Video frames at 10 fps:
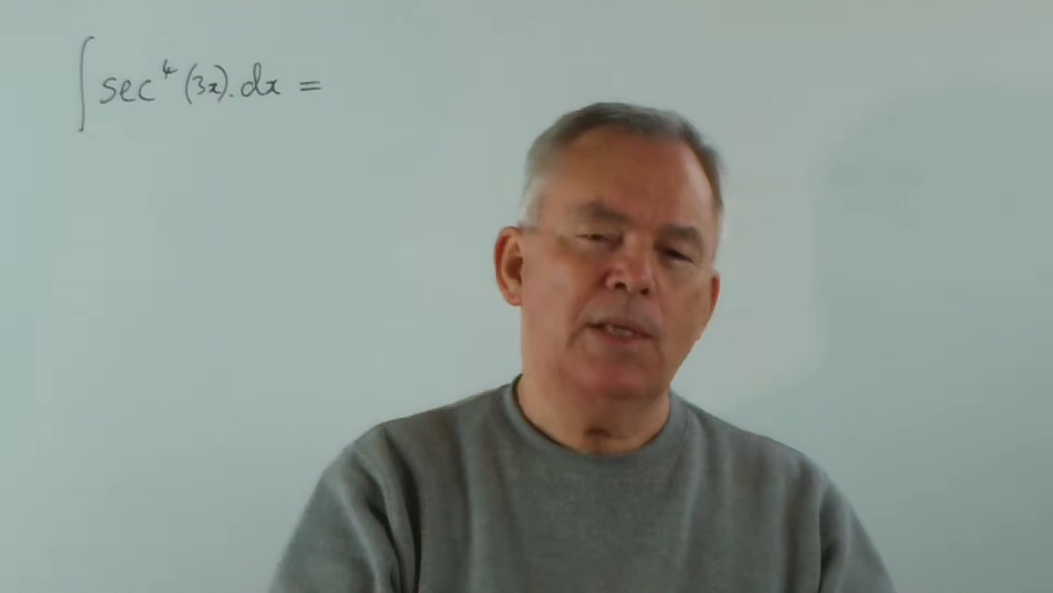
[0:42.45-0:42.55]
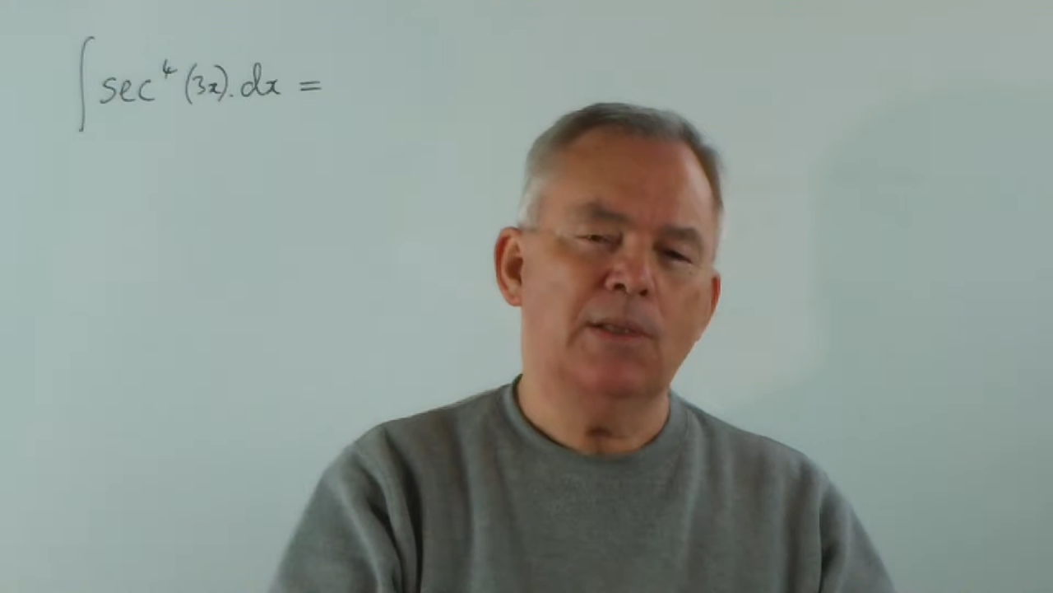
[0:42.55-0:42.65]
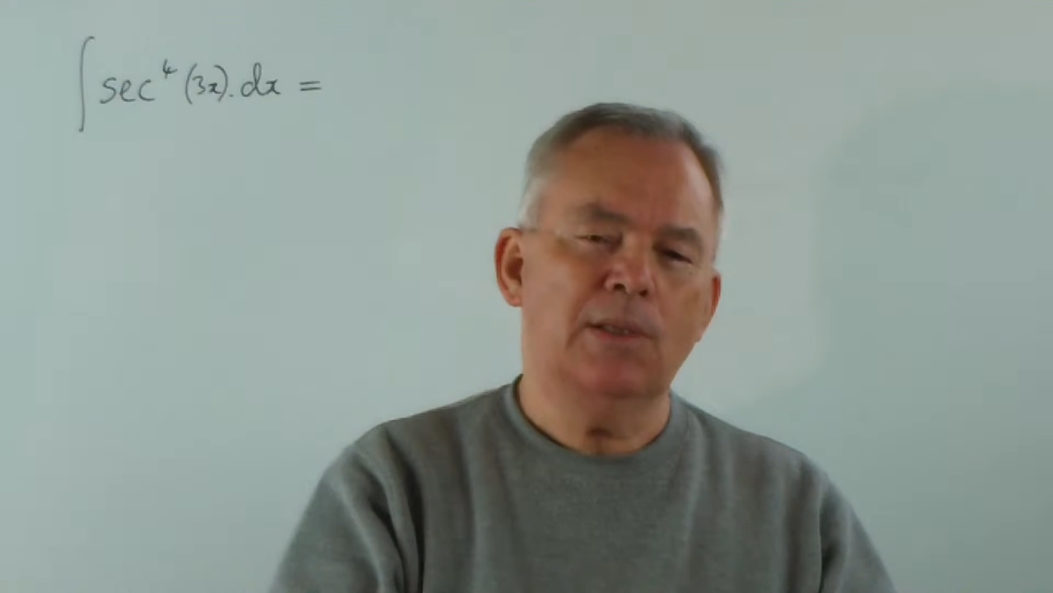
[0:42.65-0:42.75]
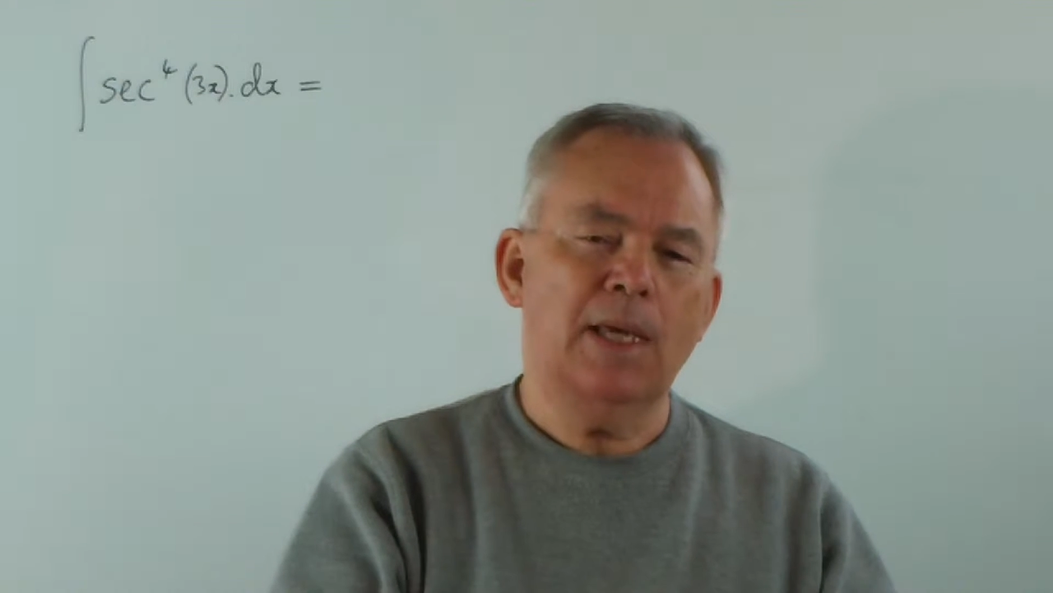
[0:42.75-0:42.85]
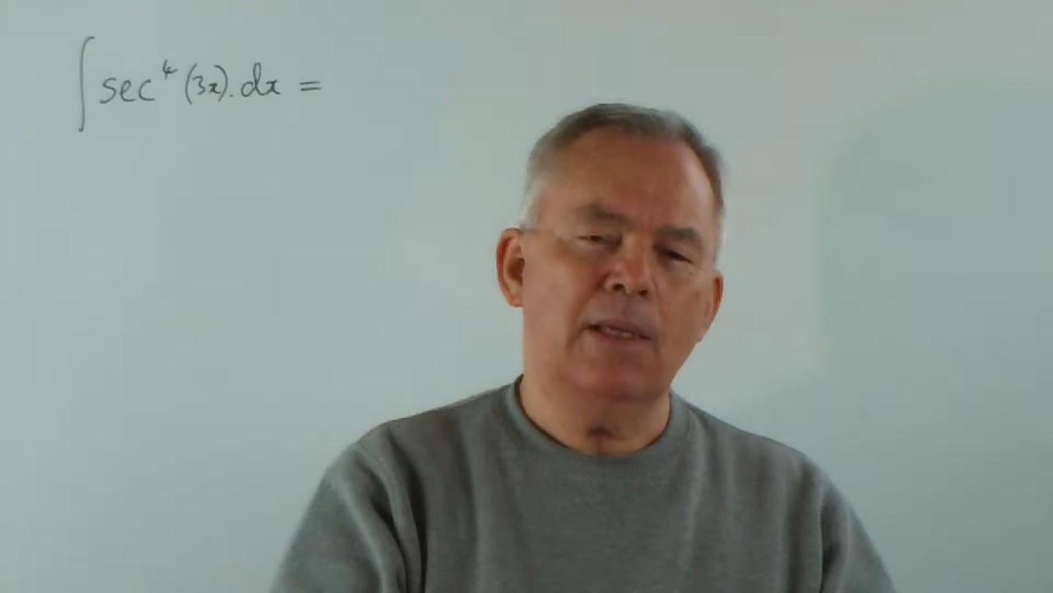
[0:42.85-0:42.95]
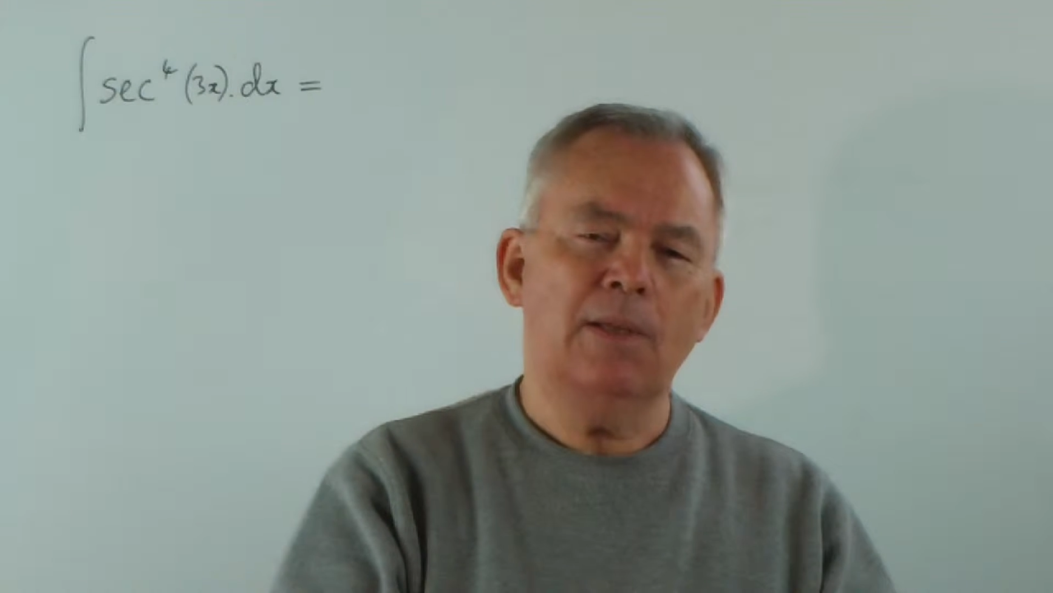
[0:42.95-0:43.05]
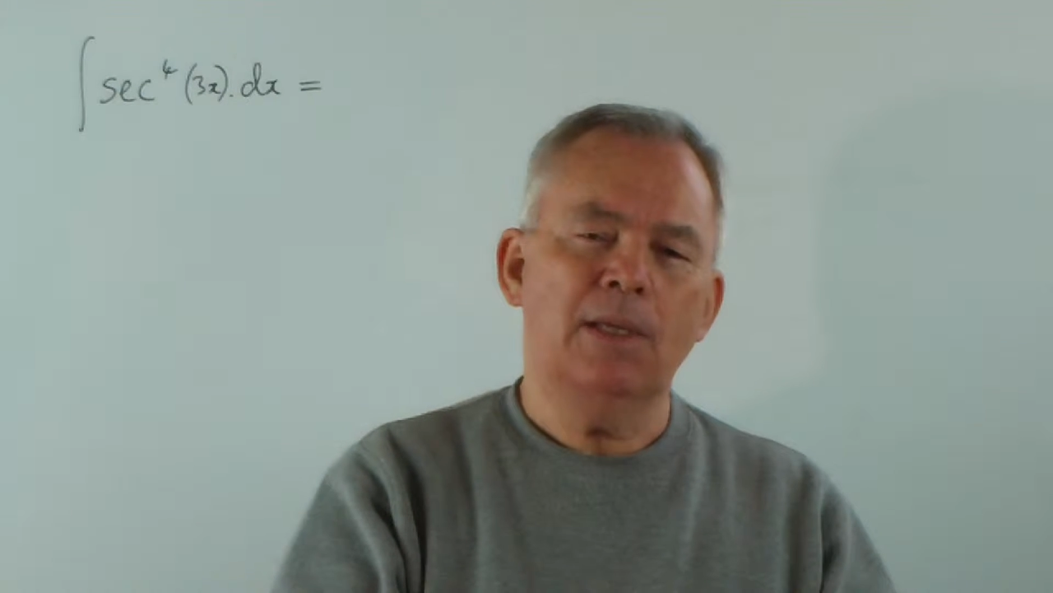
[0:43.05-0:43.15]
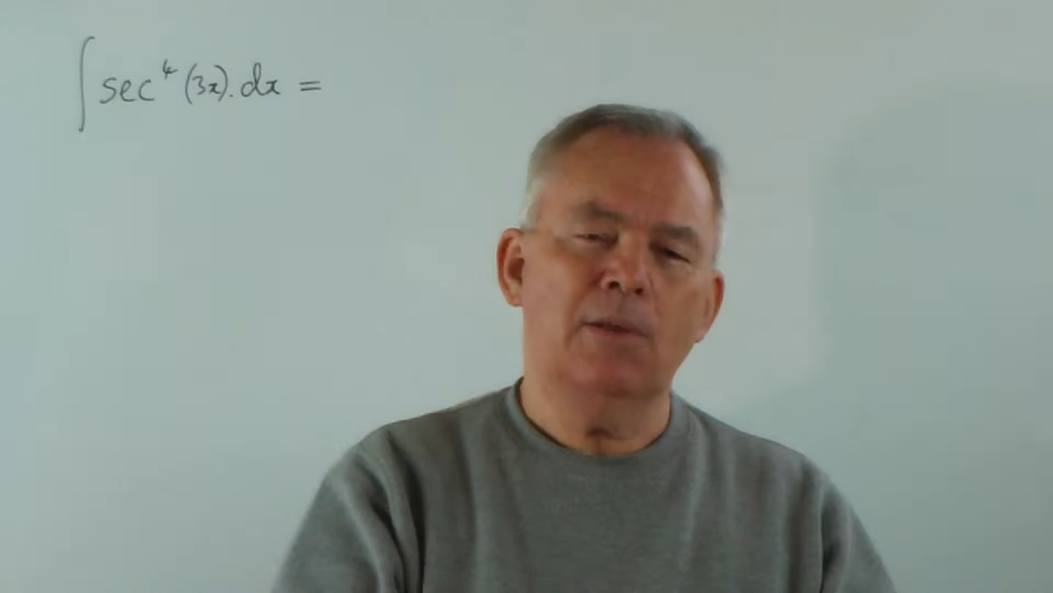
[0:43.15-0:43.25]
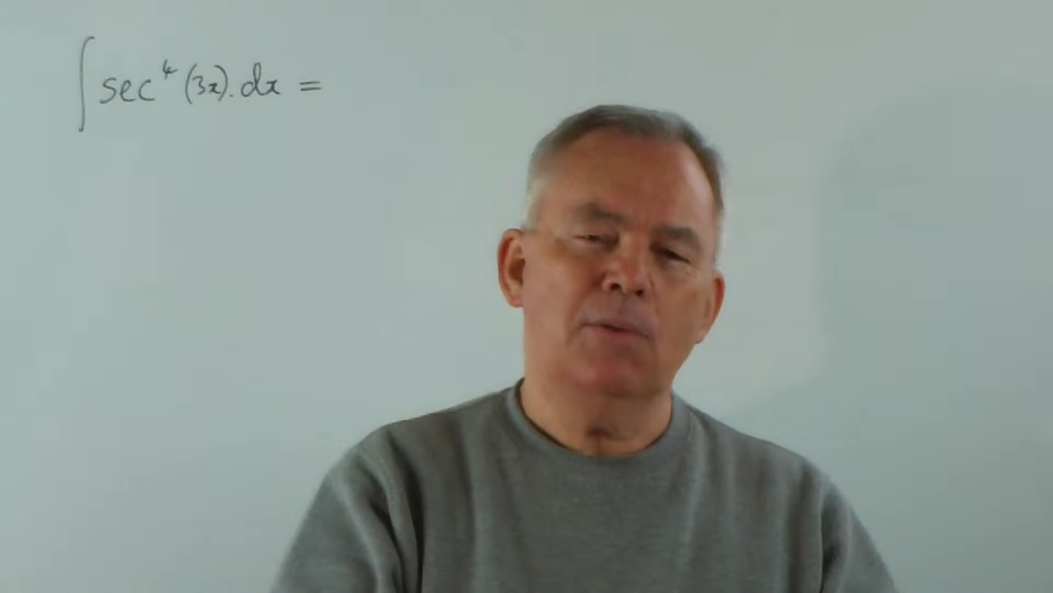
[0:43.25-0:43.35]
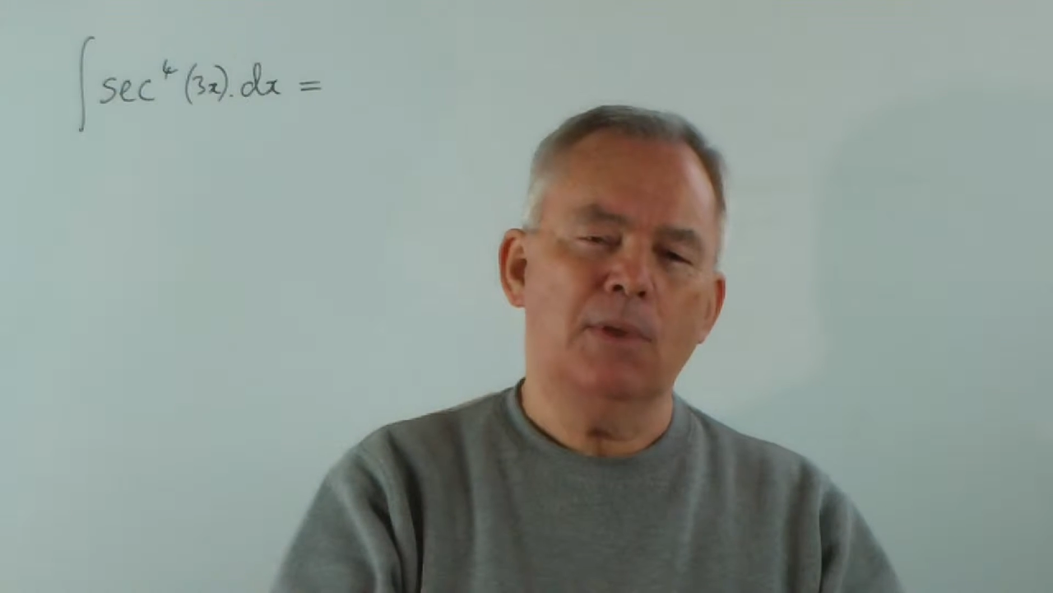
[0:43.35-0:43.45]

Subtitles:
is linked